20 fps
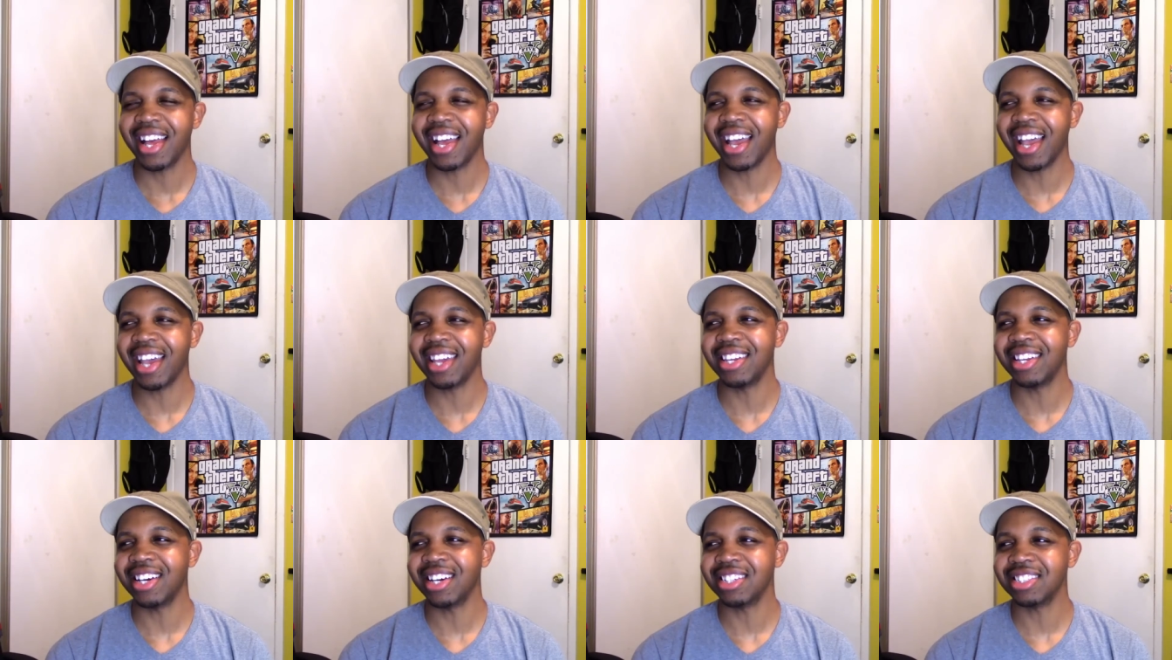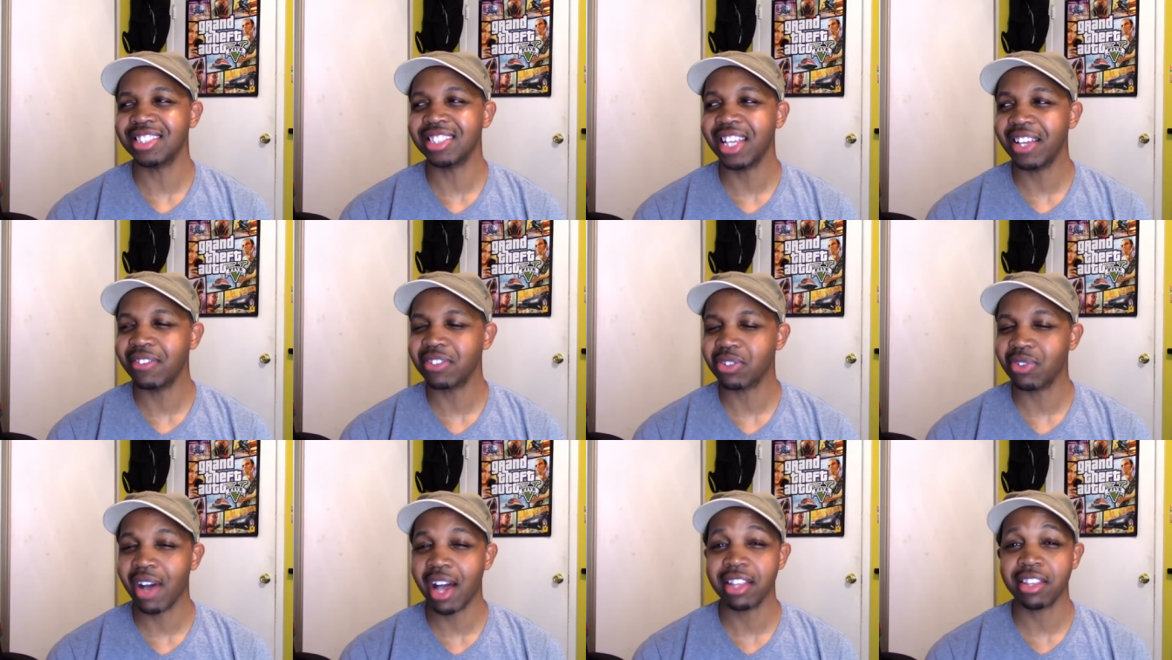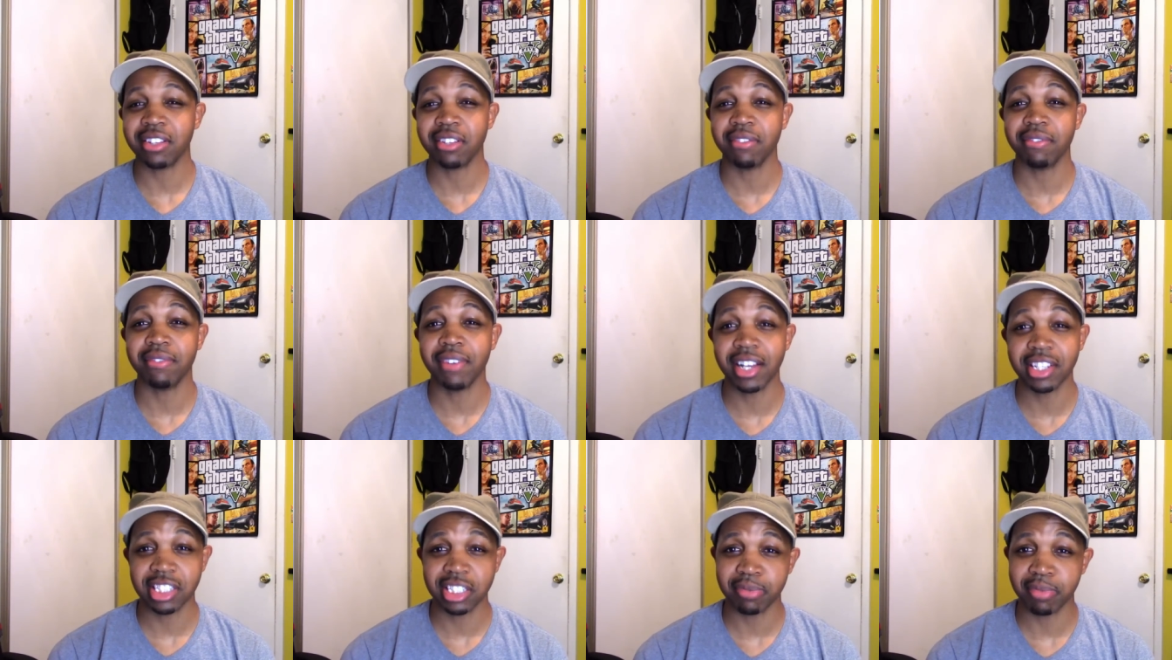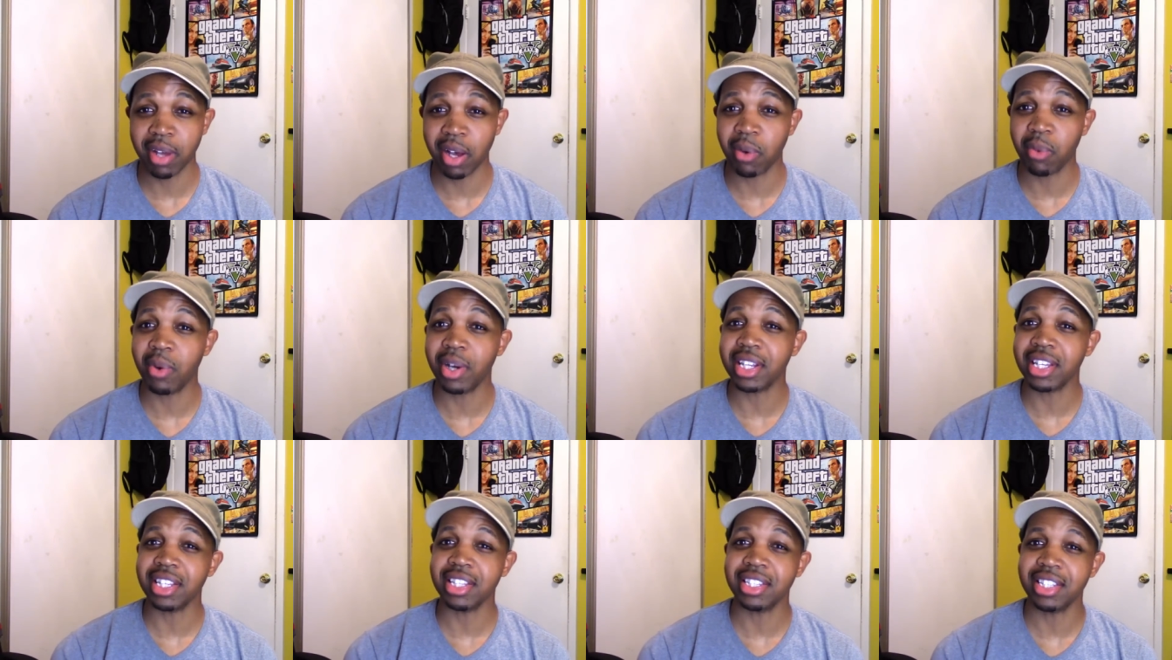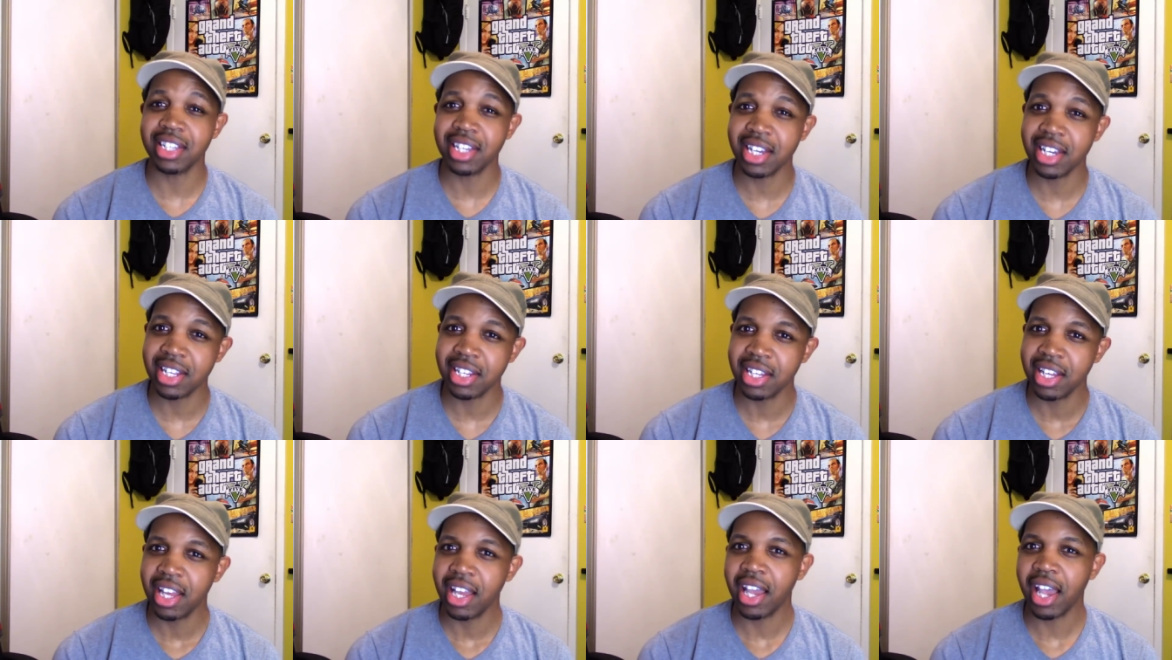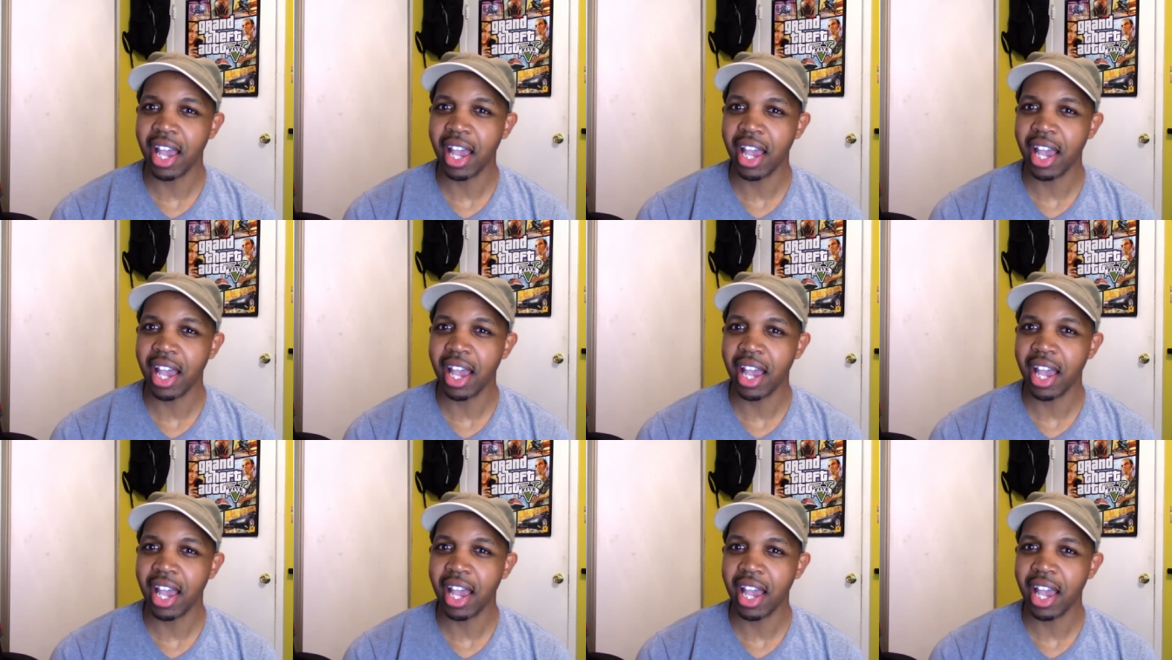And uh, Stephen's going to have to confess about what he did.